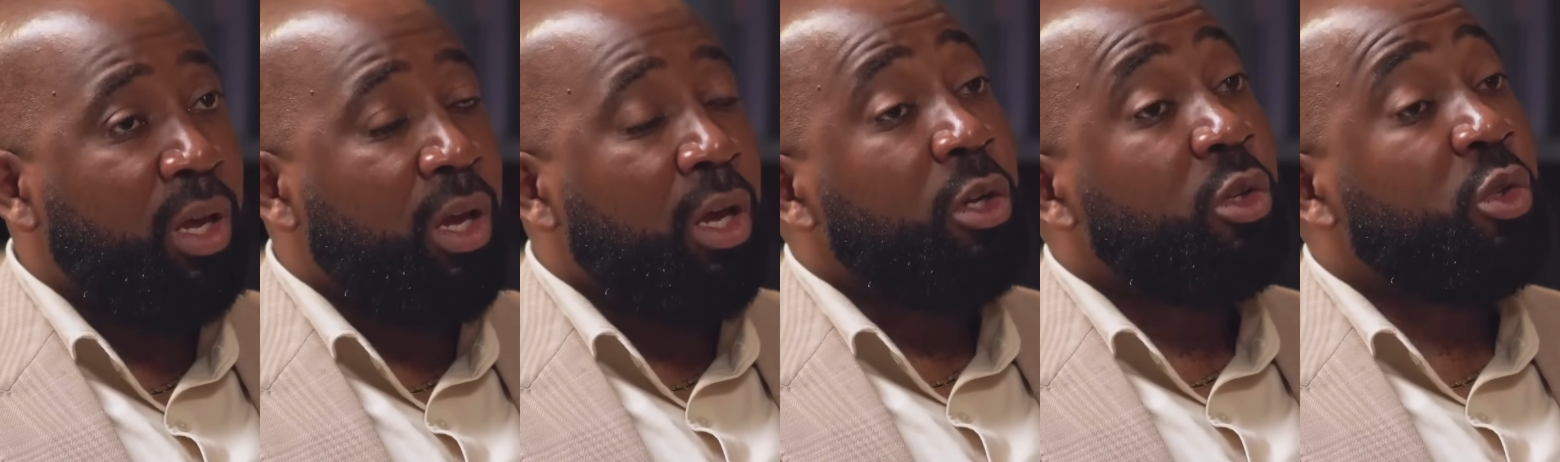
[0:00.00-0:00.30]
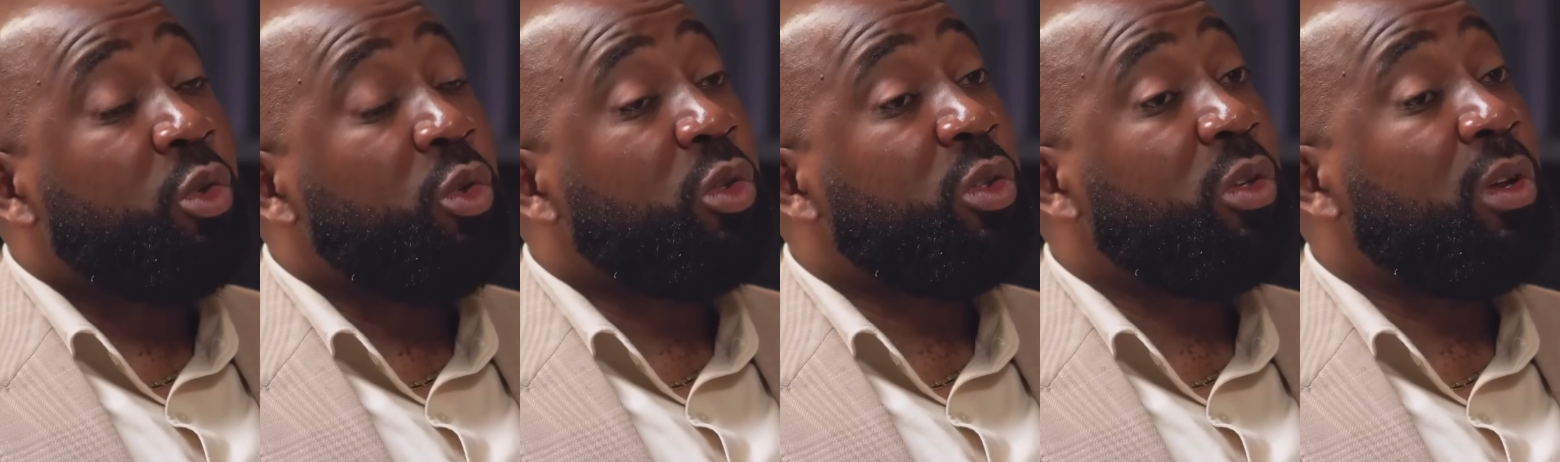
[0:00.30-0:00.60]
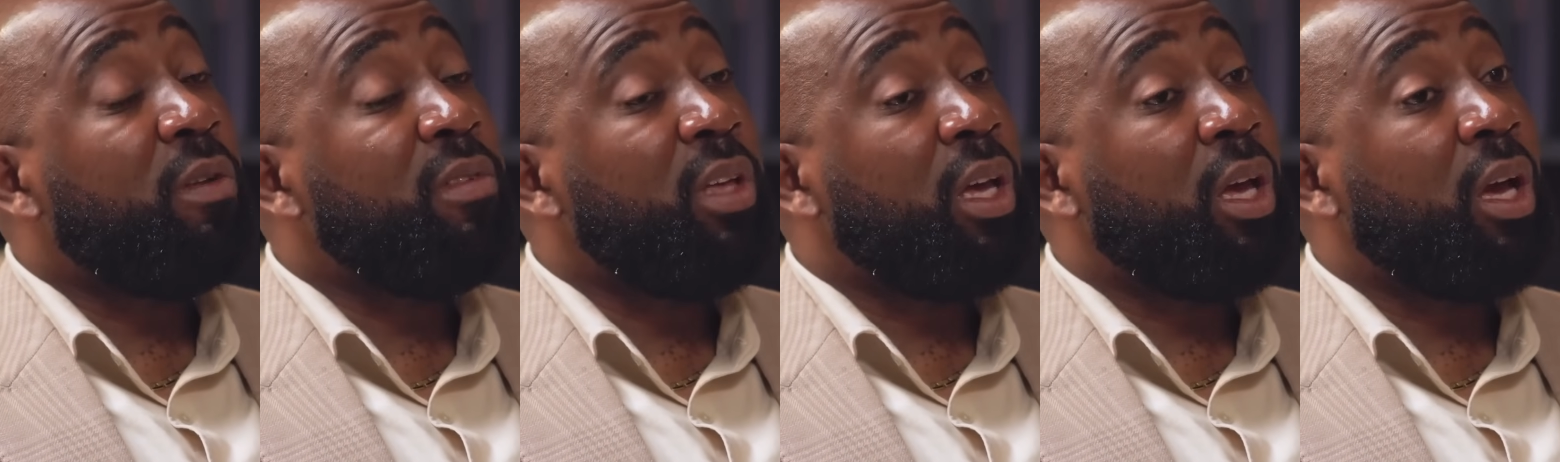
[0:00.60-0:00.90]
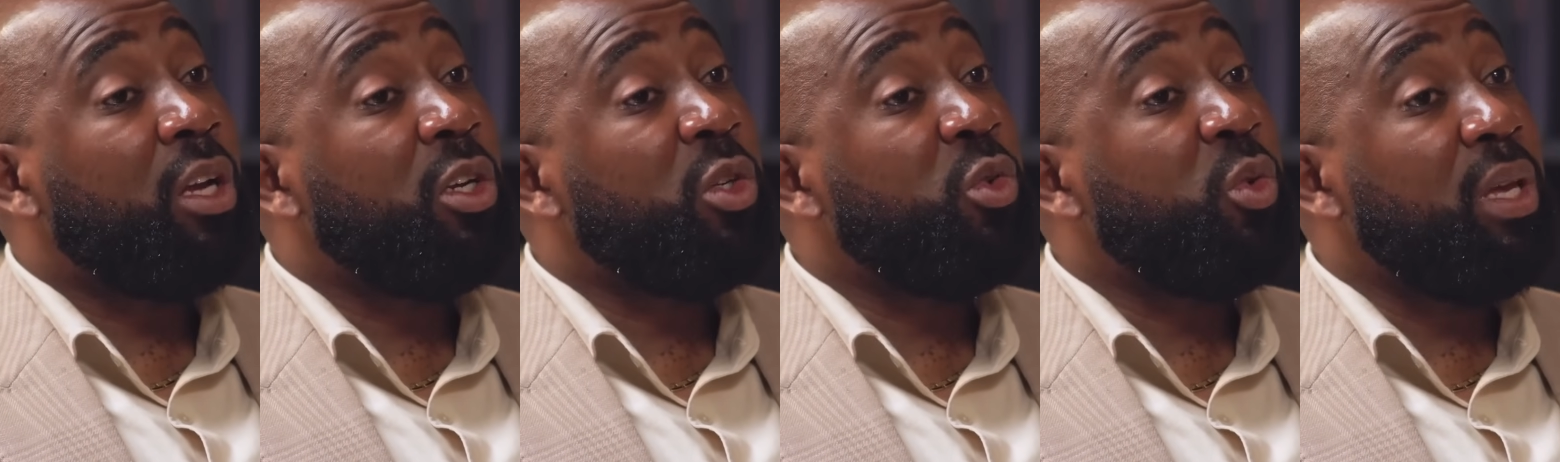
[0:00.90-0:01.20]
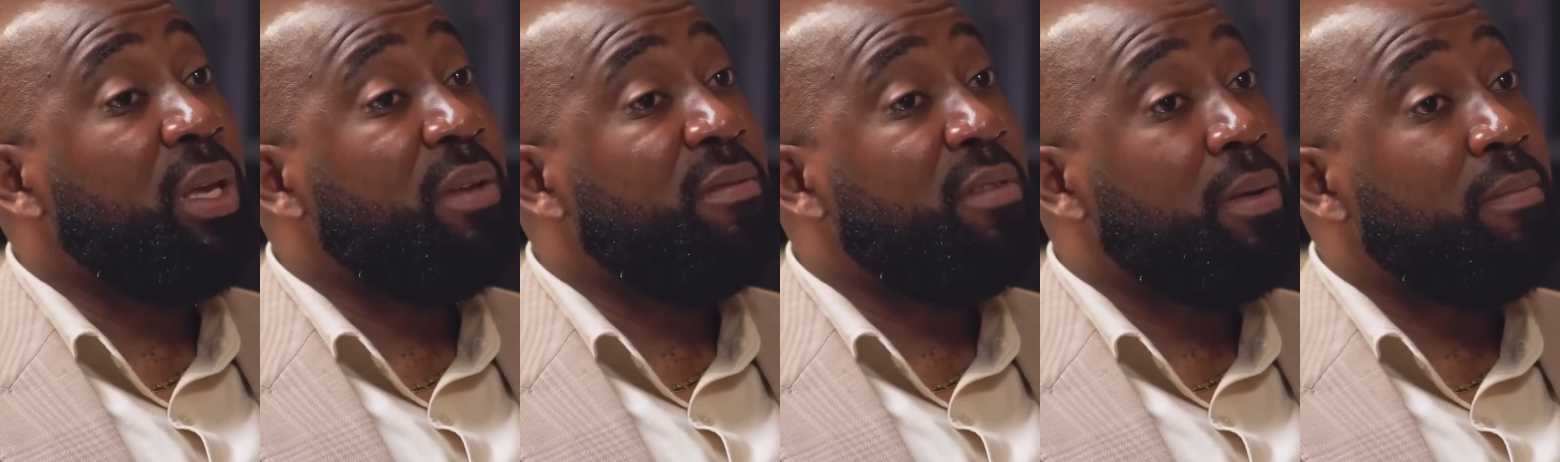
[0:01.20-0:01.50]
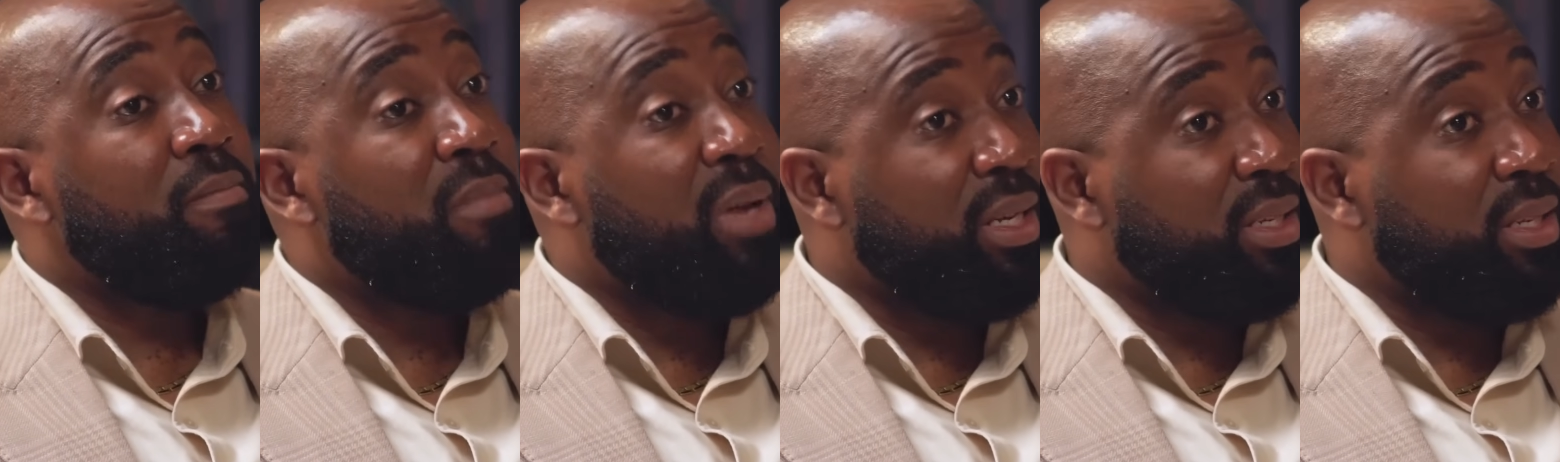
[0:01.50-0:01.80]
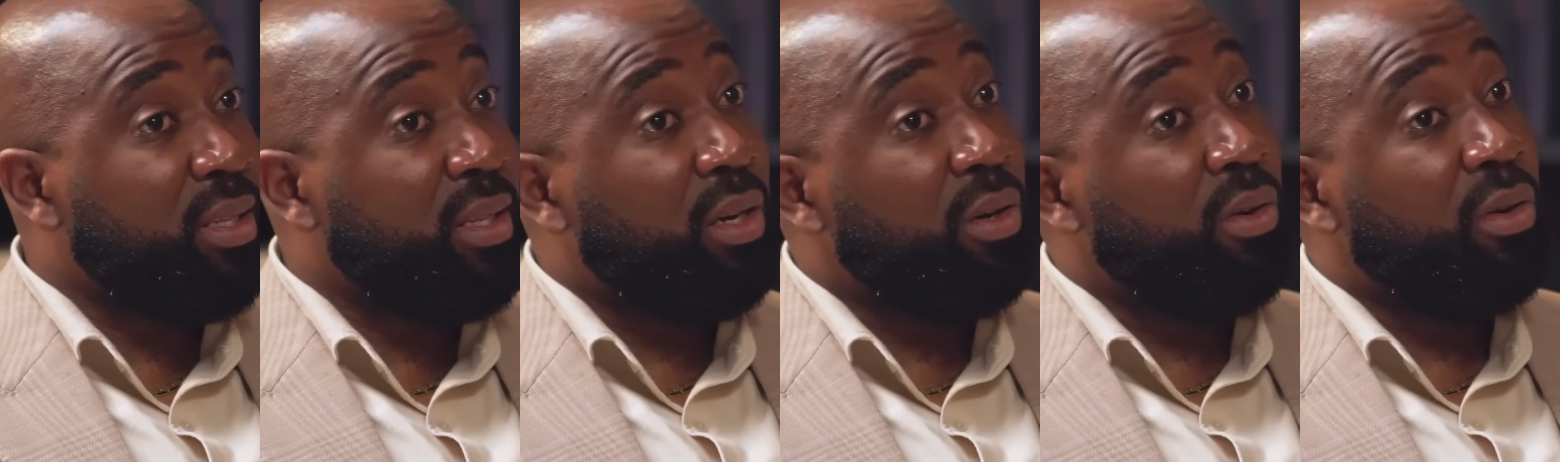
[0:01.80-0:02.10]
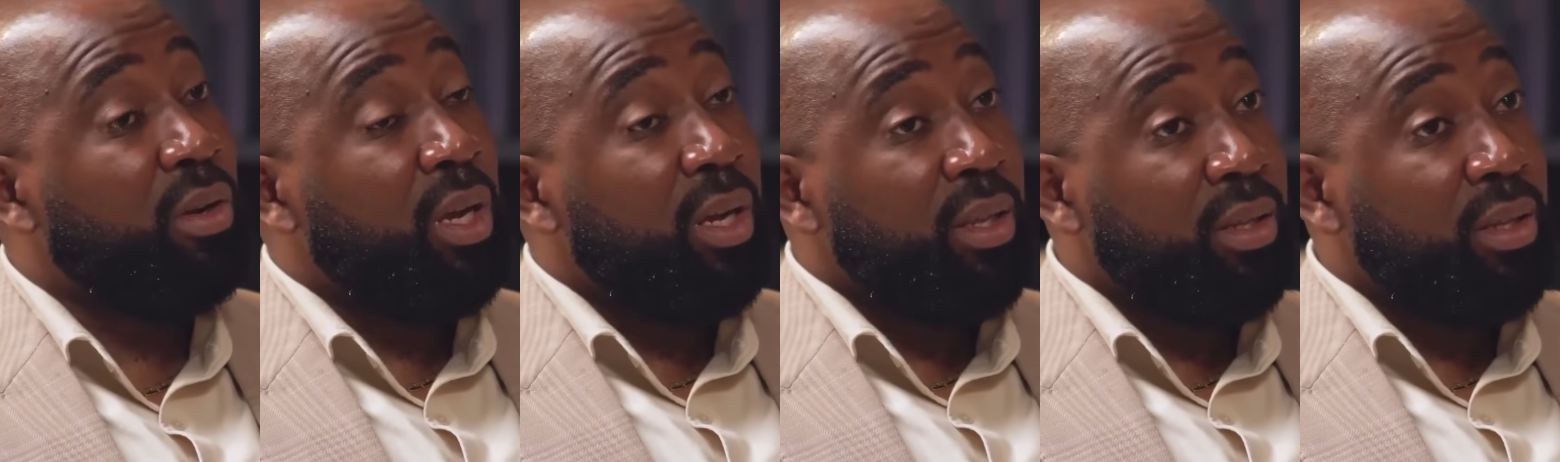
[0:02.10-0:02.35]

to serve the country even better than